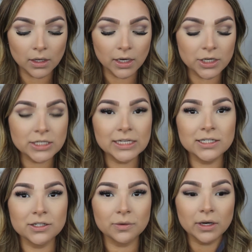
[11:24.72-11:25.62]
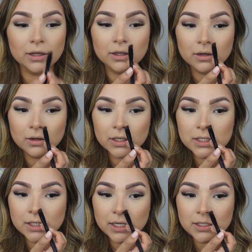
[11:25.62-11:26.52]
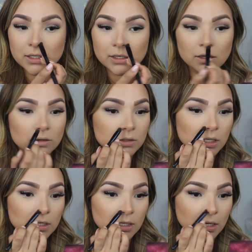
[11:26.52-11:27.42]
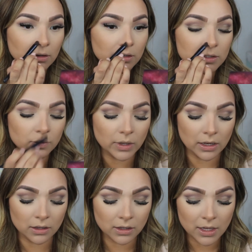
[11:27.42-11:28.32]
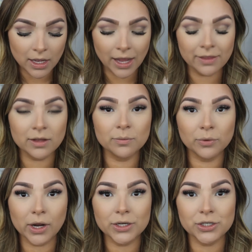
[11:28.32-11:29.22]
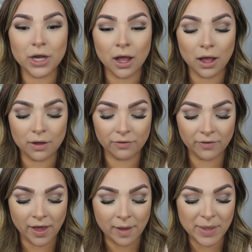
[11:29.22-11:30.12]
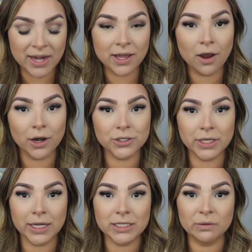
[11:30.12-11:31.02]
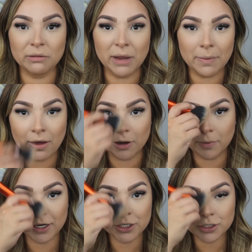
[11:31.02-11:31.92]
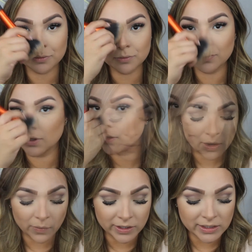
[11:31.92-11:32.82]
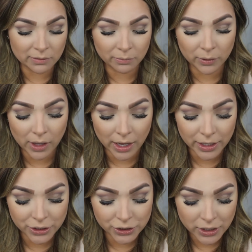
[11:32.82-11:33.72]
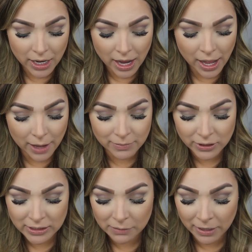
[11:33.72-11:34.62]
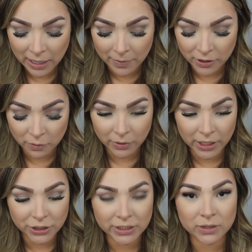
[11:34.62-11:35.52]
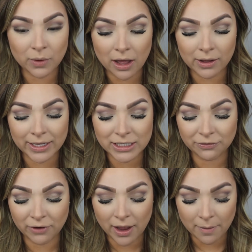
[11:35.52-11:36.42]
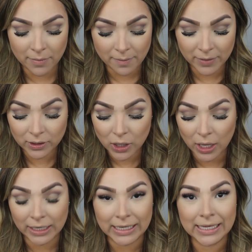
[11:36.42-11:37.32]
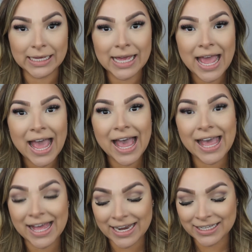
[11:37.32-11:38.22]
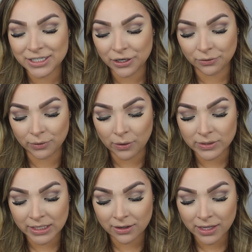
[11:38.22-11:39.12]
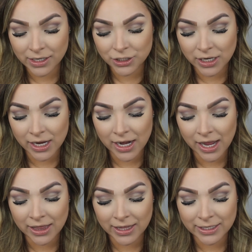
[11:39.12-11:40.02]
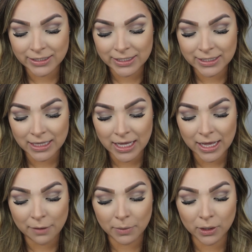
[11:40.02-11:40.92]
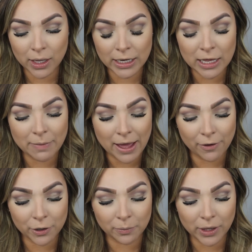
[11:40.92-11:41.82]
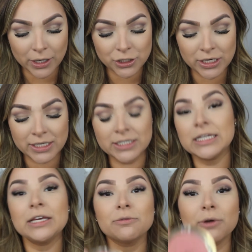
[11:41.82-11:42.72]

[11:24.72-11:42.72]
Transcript: I just like to do it a little on the sides of the nose and down as well, and then brush off any harsh lines with my powder brush. Go in with some blush. So I did pick up a new blush as well. It's from Milani, and it's their Rose collection, and this is the Milani Powder Blush in Tea